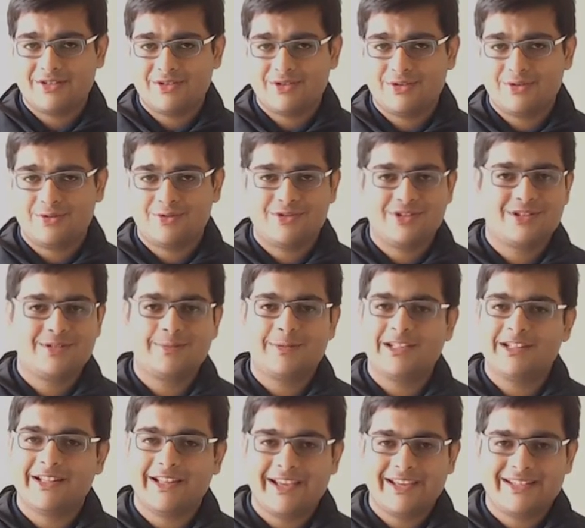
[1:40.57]
to just
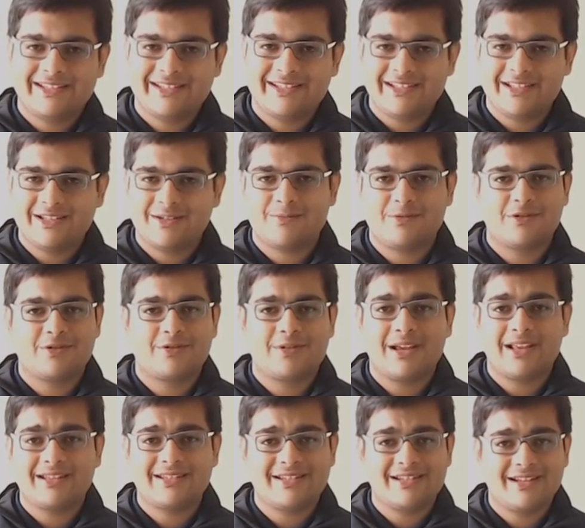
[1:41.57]
be lazy and
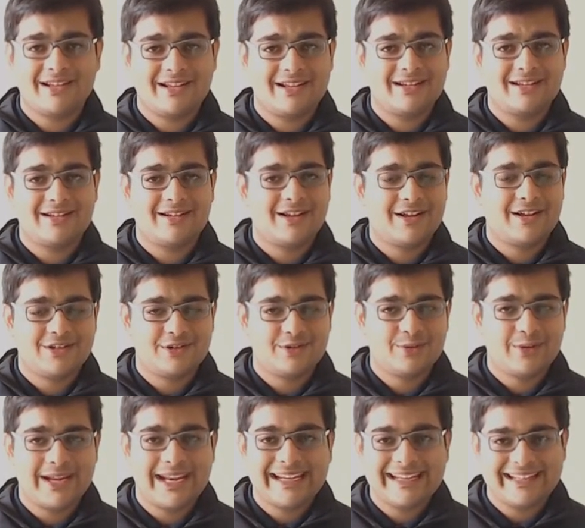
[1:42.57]
procrastinate and not
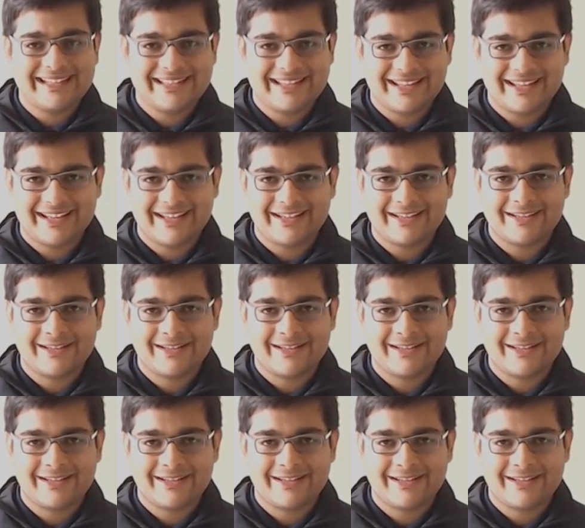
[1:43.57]
do anything,